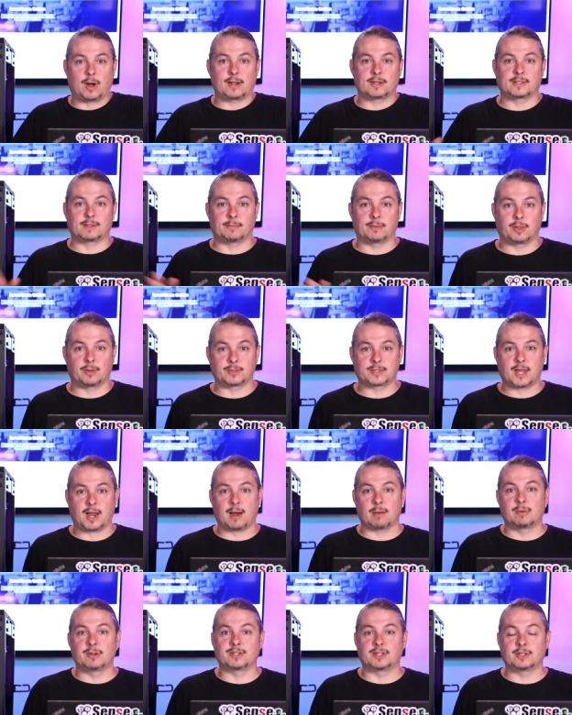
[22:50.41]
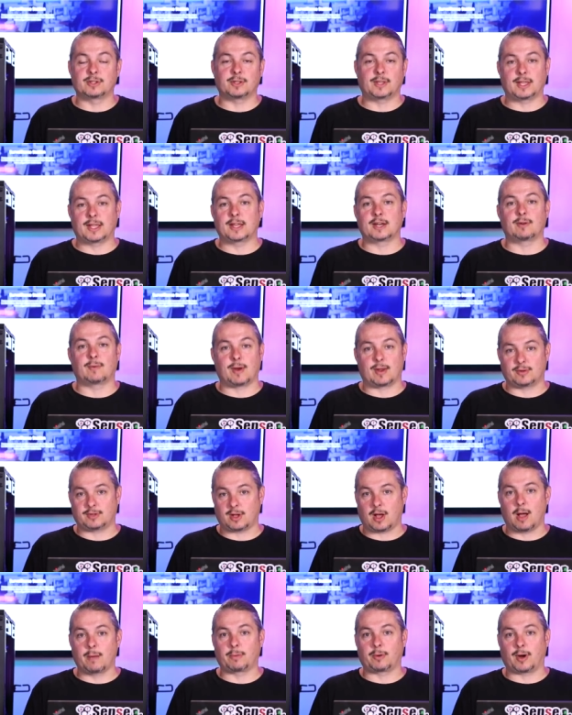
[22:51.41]
on some of those cameras until they get around to
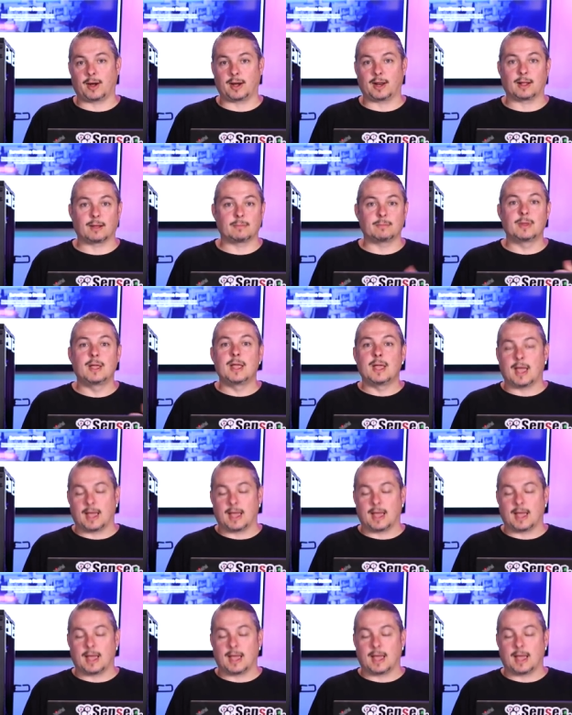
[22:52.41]
upgrading them.